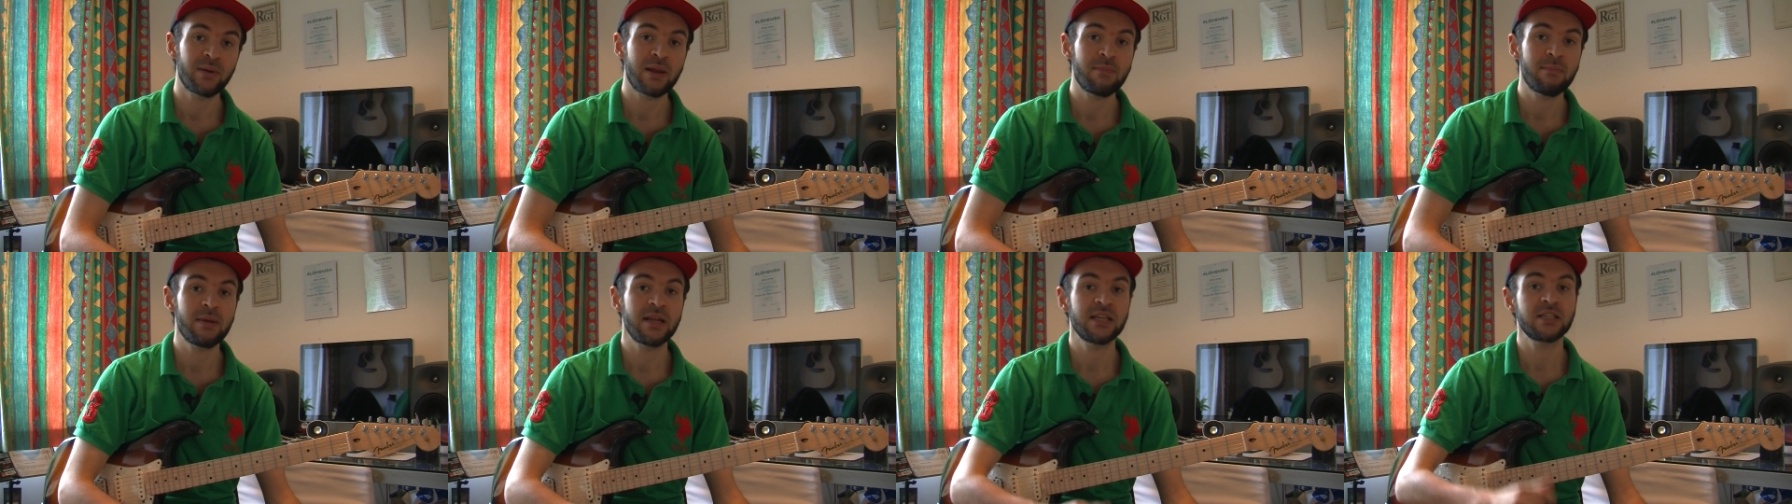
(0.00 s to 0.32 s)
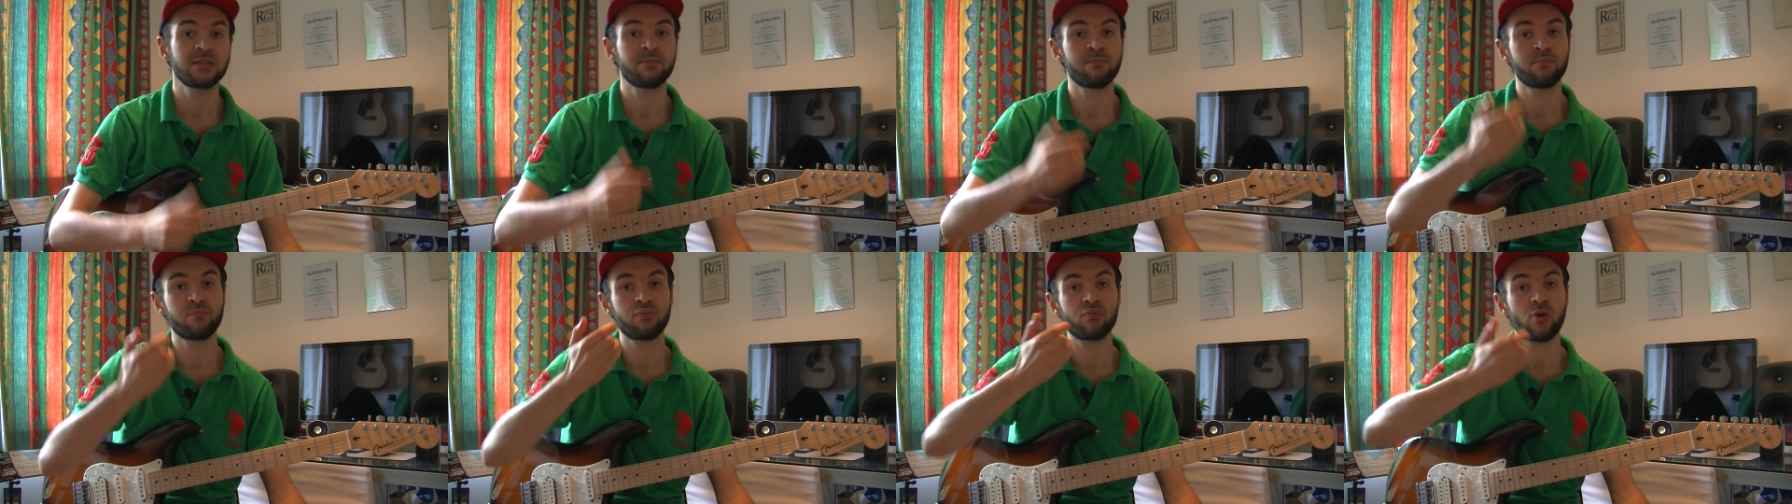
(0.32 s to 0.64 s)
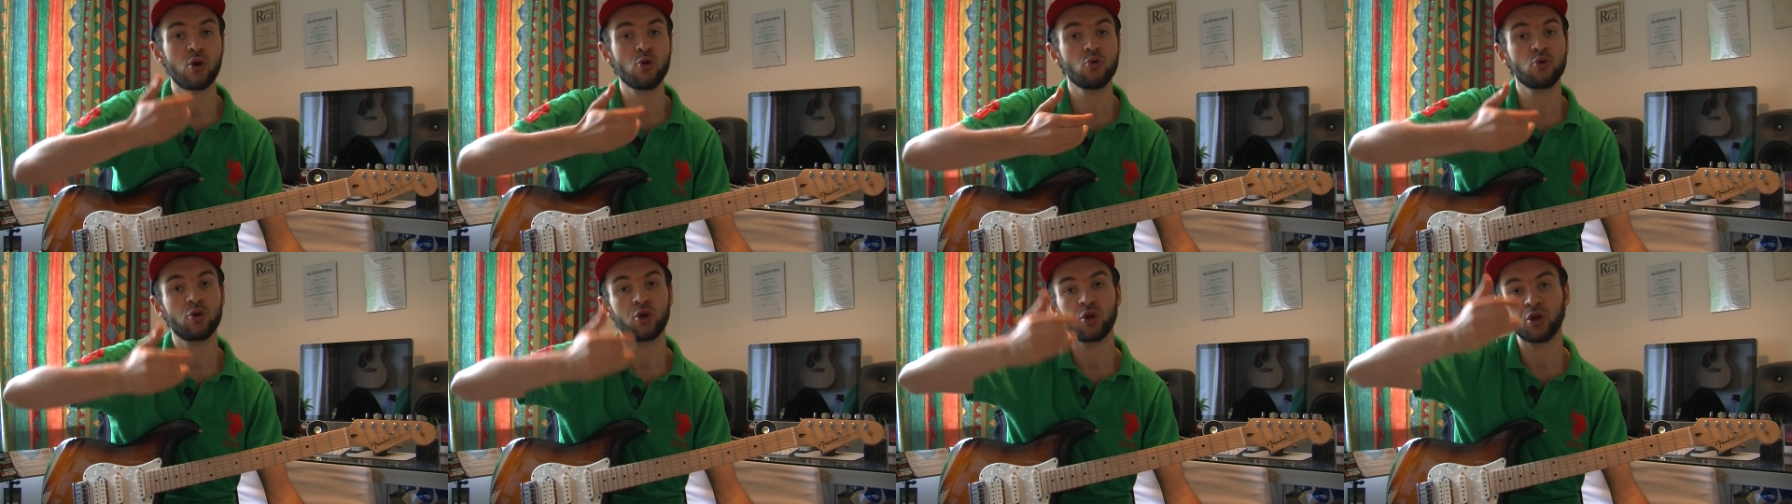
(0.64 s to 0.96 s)
means
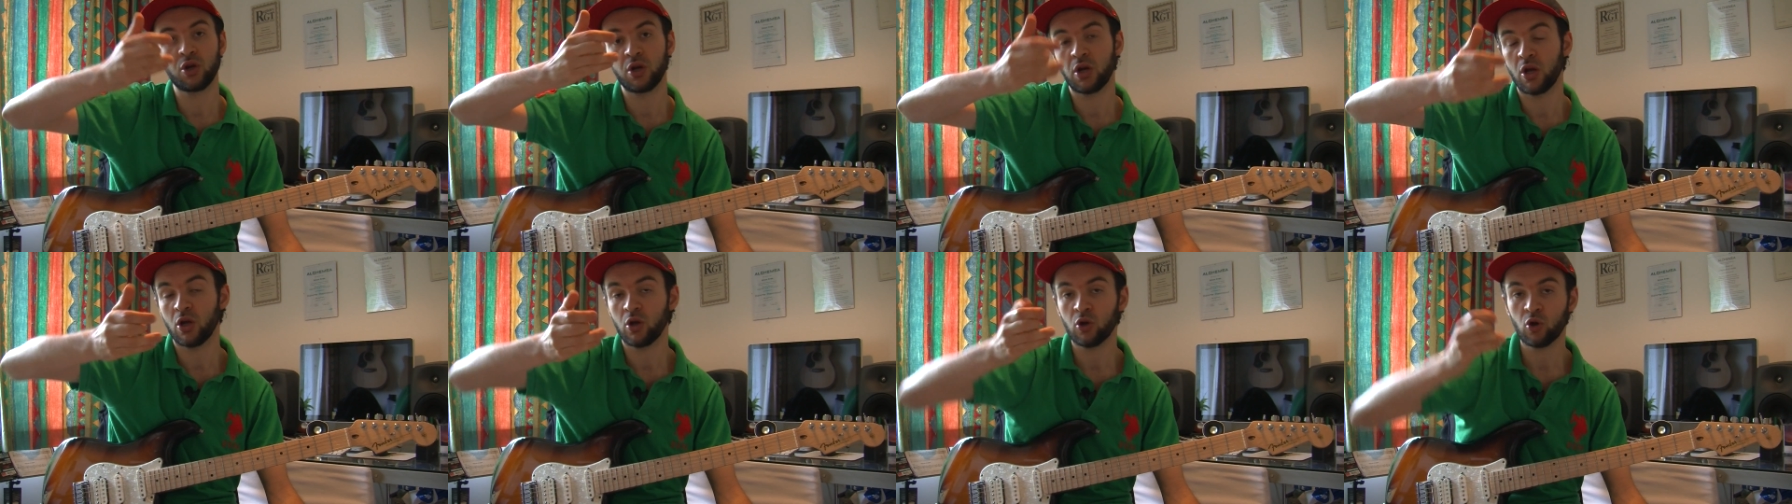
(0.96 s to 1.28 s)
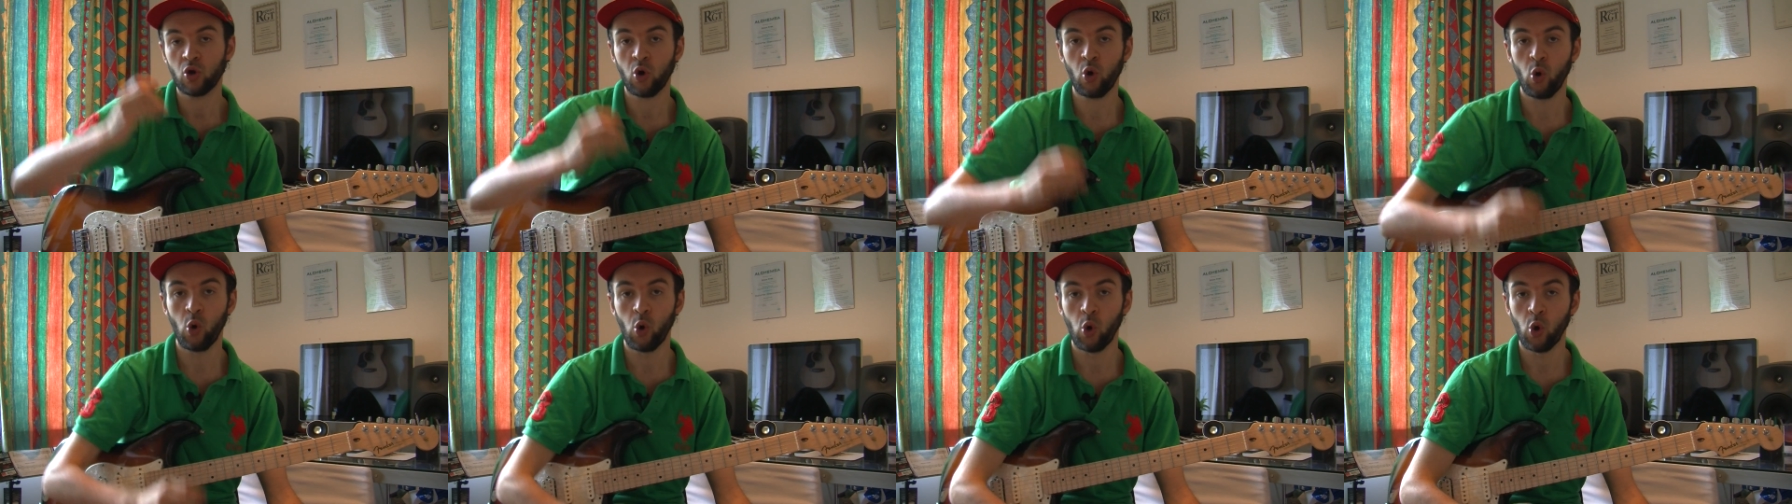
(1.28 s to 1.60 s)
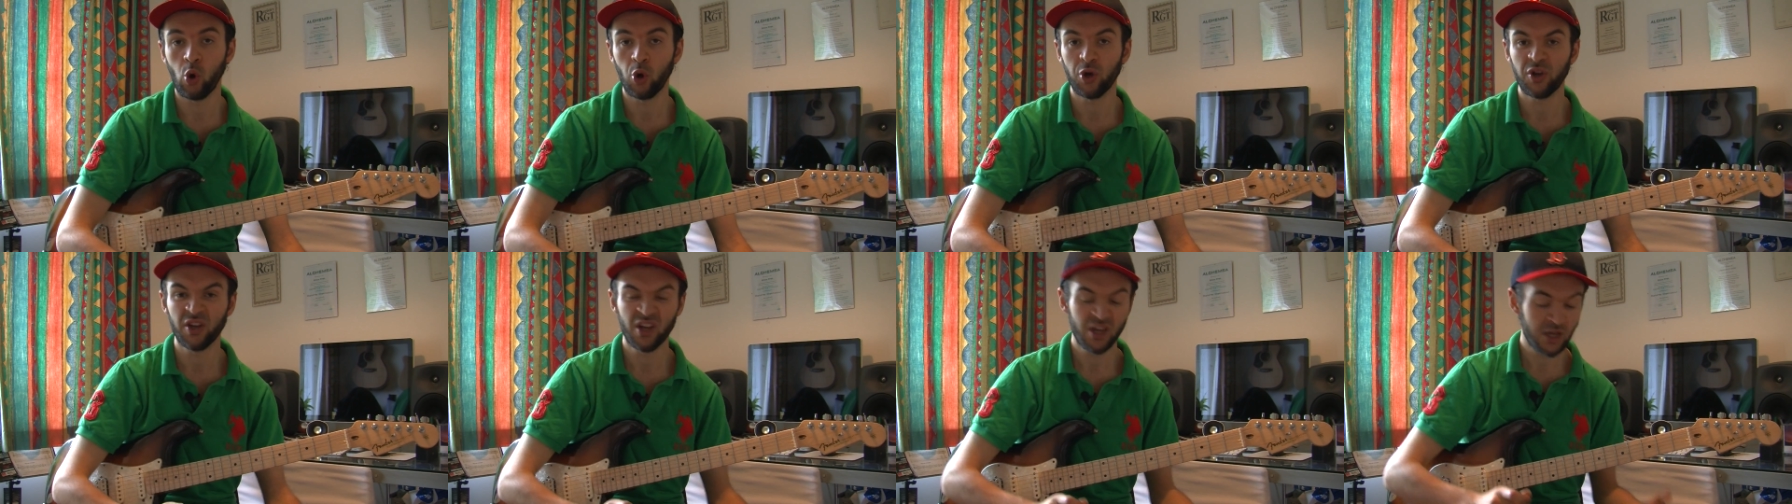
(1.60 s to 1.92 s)
broken
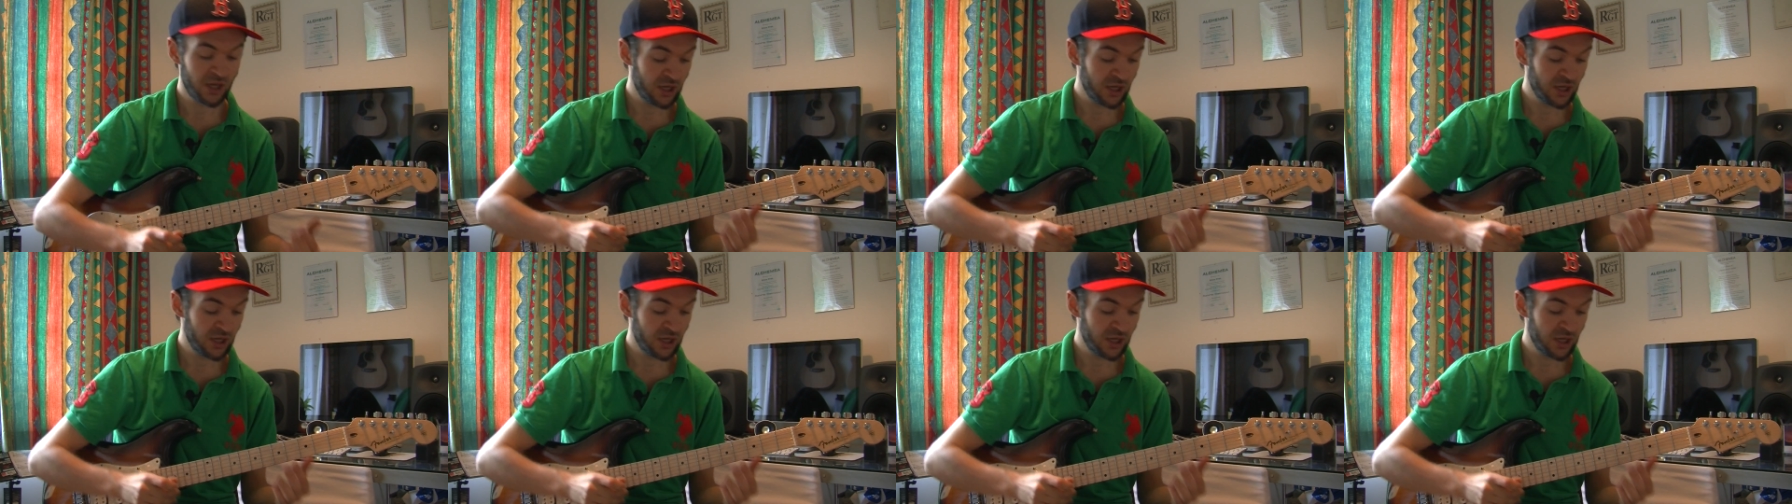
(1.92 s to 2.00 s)
chord,